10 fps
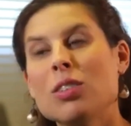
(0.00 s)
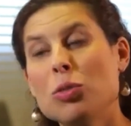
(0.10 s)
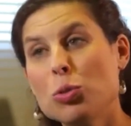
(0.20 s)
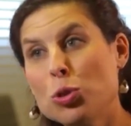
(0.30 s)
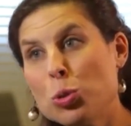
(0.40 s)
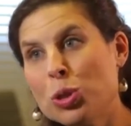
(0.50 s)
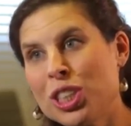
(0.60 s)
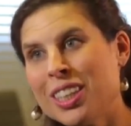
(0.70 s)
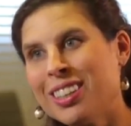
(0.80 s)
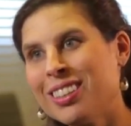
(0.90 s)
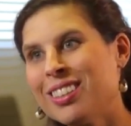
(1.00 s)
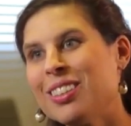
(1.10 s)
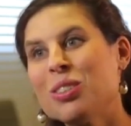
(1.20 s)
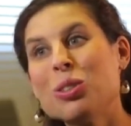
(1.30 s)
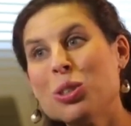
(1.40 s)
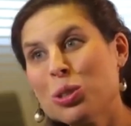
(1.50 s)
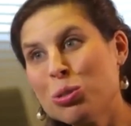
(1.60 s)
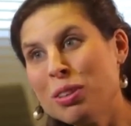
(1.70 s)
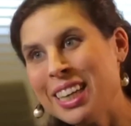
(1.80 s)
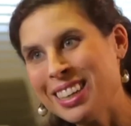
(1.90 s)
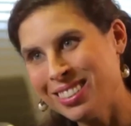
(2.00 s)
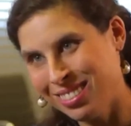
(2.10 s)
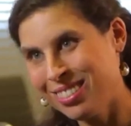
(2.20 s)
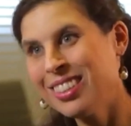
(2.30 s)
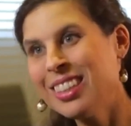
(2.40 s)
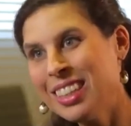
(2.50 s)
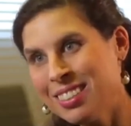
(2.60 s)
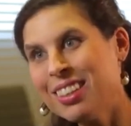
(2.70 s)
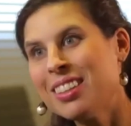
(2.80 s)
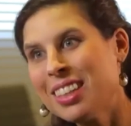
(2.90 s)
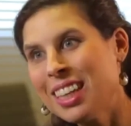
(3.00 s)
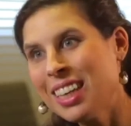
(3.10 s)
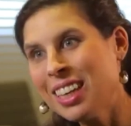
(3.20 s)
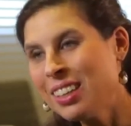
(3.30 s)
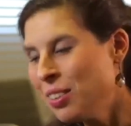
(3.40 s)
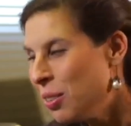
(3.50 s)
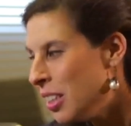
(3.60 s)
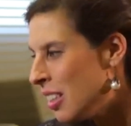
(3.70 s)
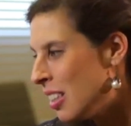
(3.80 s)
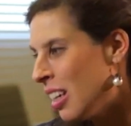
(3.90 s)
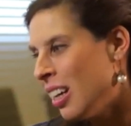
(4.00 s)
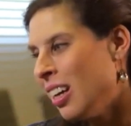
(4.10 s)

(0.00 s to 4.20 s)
to Georgia, to Ukraine, these are the key countries,